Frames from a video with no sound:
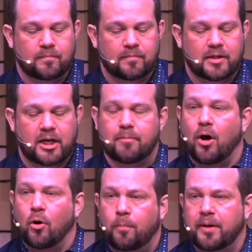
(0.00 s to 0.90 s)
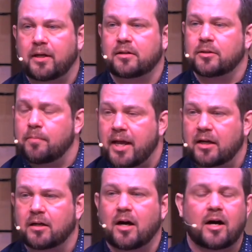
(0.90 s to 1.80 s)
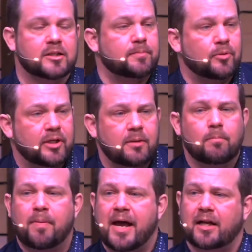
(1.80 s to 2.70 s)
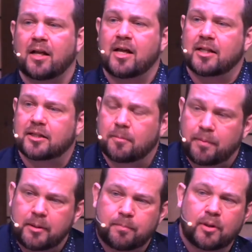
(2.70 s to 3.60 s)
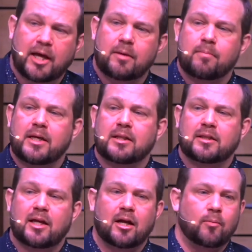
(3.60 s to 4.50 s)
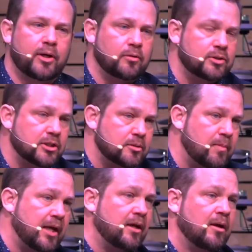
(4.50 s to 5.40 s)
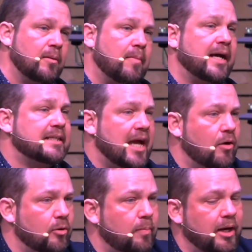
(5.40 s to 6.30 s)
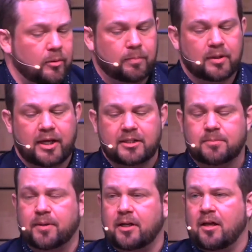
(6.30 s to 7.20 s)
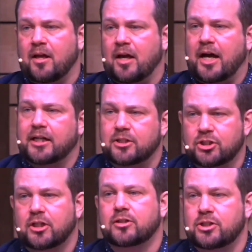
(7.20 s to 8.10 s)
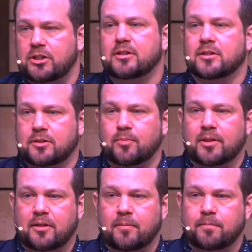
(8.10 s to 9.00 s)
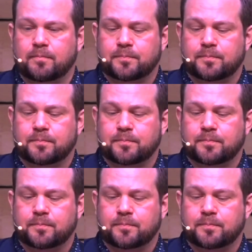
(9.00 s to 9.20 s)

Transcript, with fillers: And I'm hoping to make a gospel impact, that the people I meet there, we don't just make my town a better place, but I can share Jesus with them.